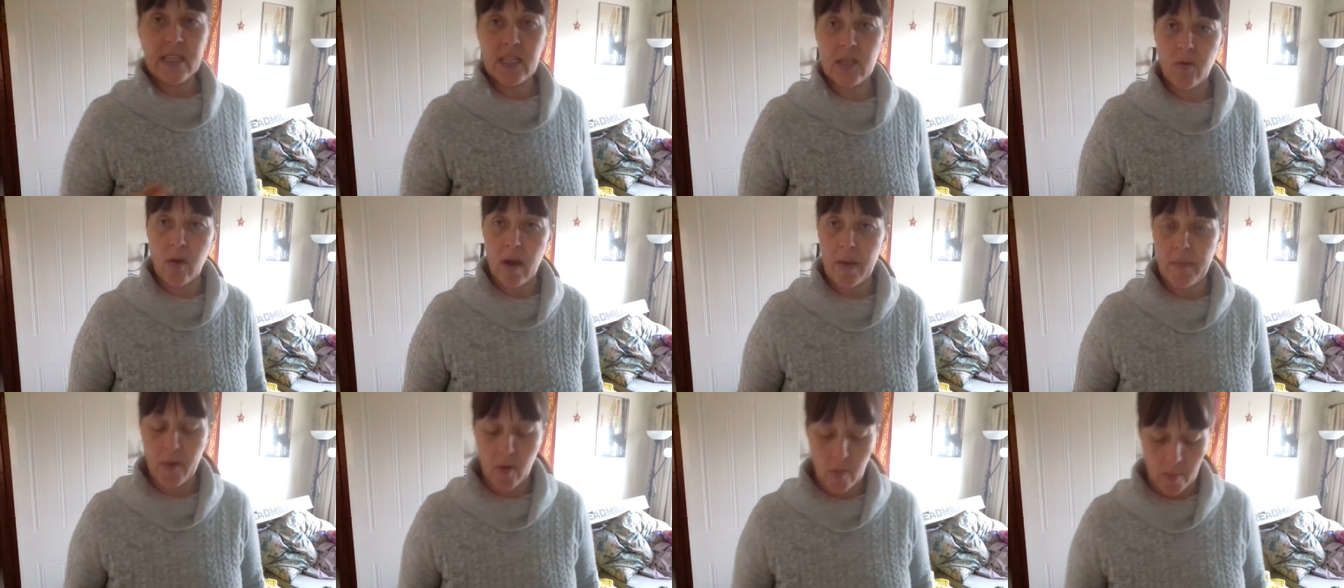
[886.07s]

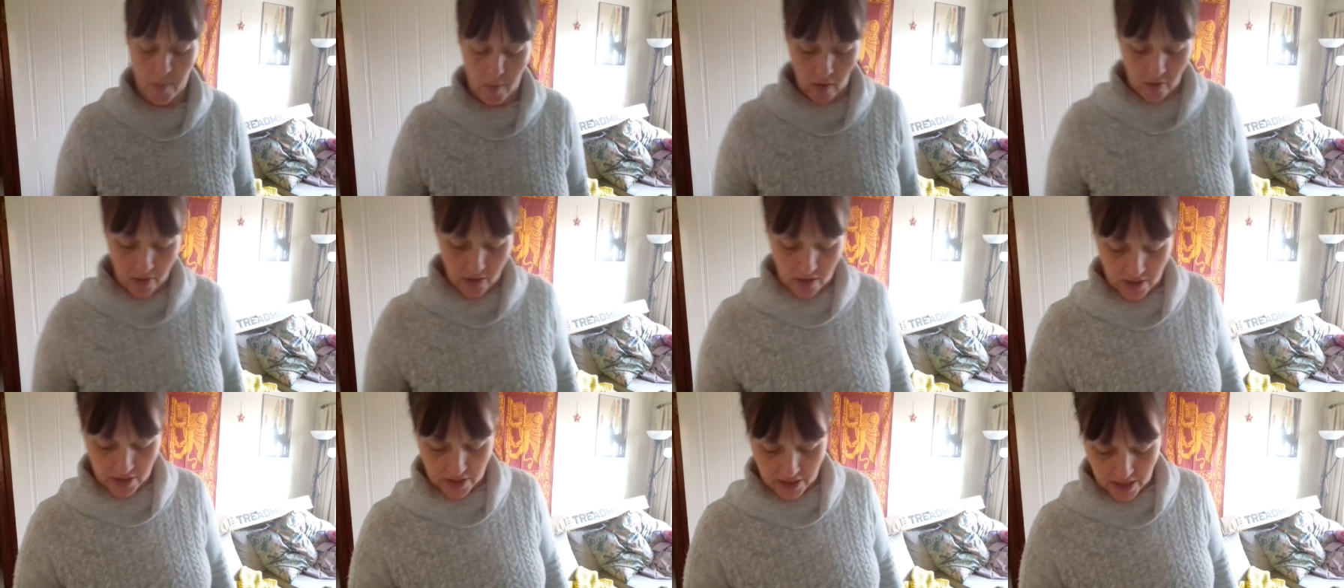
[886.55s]
so I'm not
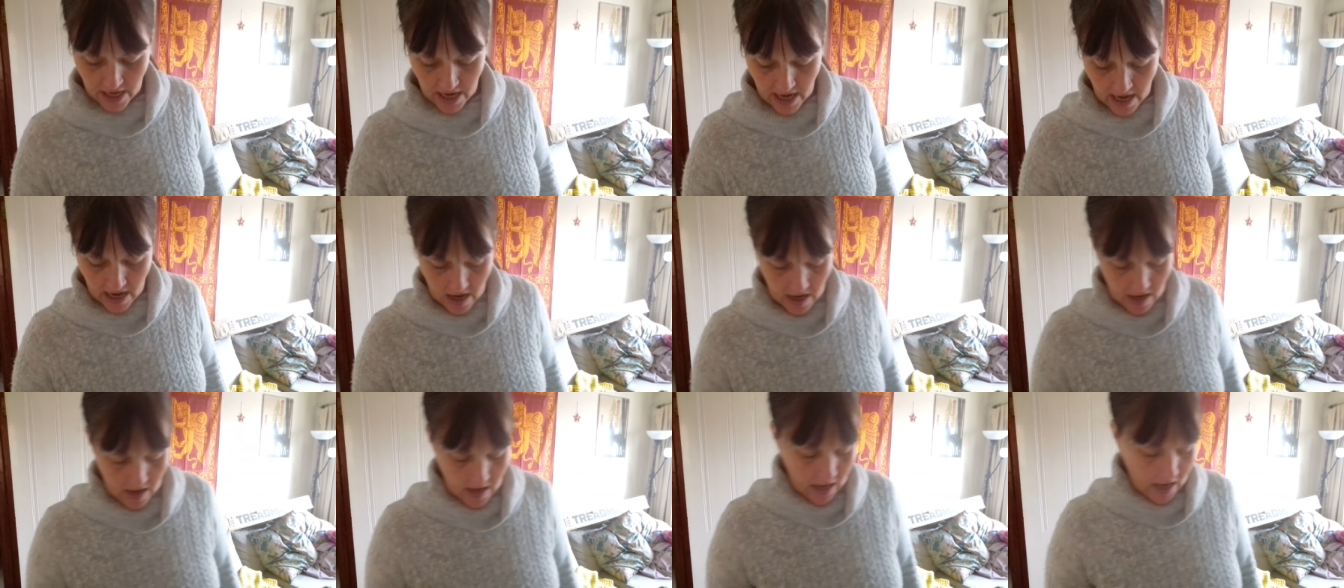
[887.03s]
bothered.
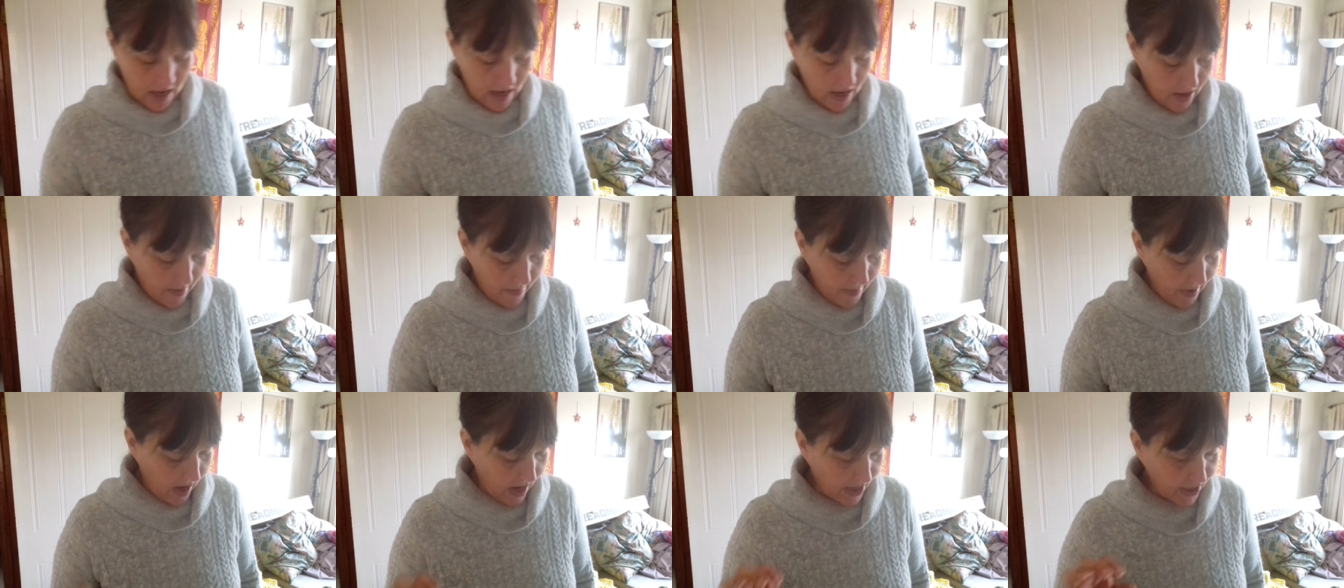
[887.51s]

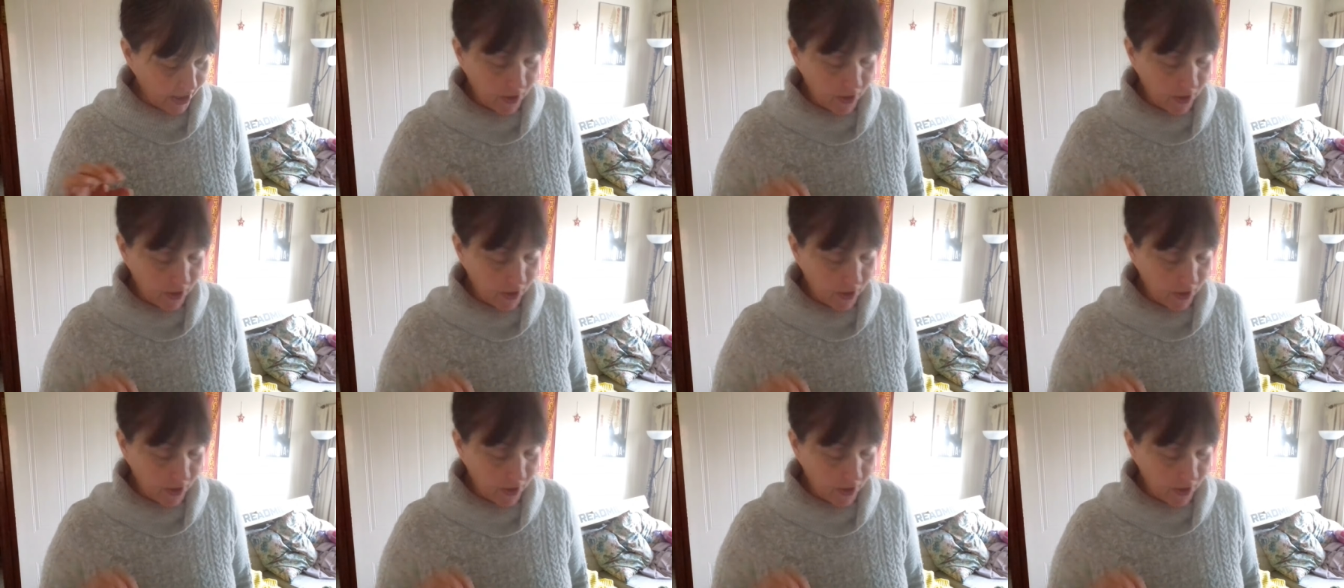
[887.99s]
I